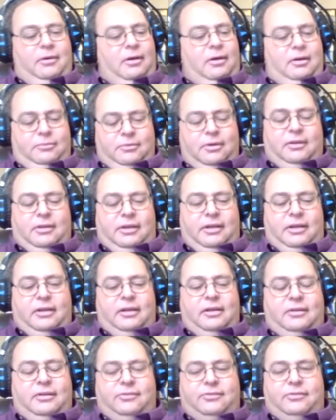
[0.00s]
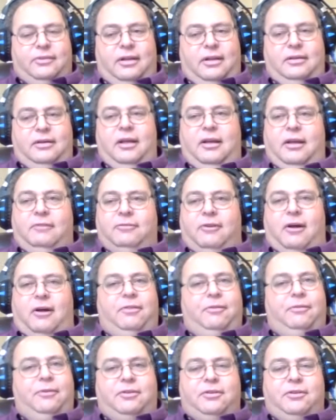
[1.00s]
And that's what people really want.
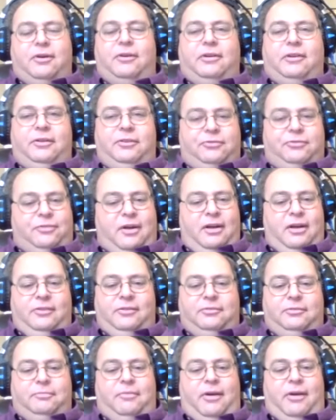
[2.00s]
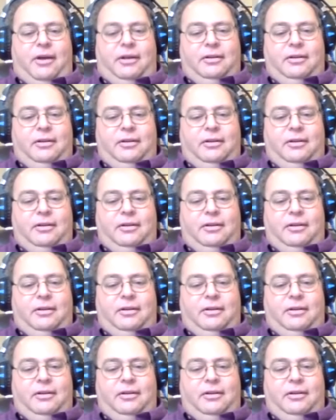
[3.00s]
They want